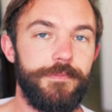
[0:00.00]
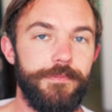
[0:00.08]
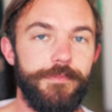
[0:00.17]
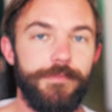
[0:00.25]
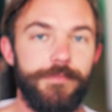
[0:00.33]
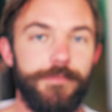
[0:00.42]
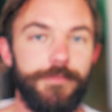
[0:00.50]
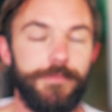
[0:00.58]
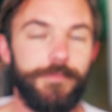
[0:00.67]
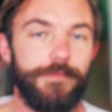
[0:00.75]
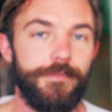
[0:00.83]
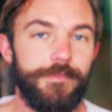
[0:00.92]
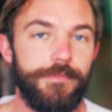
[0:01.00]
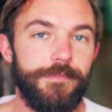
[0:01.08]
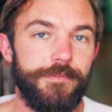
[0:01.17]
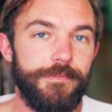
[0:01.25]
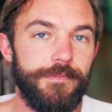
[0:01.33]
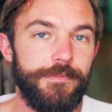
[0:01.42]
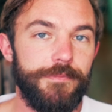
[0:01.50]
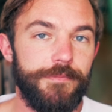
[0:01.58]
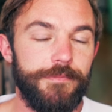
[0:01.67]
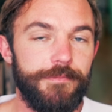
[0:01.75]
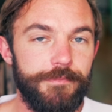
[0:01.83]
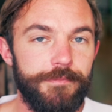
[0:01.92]

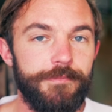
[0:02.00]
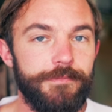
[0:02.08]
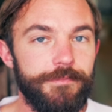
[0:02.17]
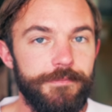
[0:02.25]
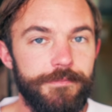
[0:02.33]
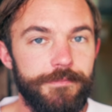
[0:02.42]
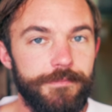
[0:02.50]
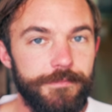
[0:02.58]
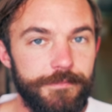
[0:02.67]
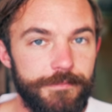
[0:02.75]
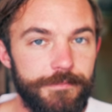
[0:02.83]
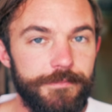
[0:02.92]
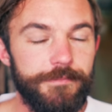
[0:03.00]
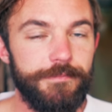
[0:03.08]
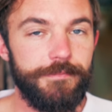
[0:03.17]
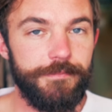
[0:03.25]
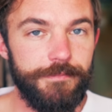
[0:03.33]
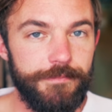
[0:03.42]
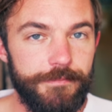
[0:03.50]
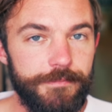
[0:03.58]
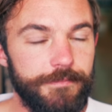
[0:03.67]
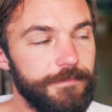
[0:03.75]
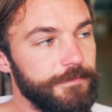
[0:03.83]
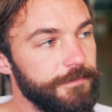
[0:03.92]

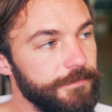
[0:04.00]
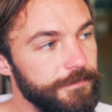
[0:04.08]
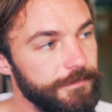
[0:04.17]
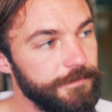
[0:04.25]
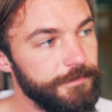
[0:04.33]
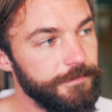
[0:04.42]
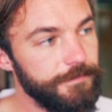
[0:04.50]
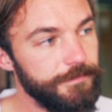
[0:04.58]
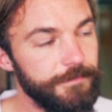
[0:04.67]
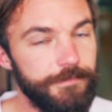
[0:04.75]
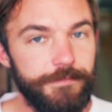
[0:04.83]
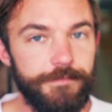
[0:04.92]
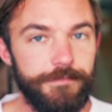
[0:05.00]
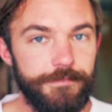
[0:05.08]
(silent)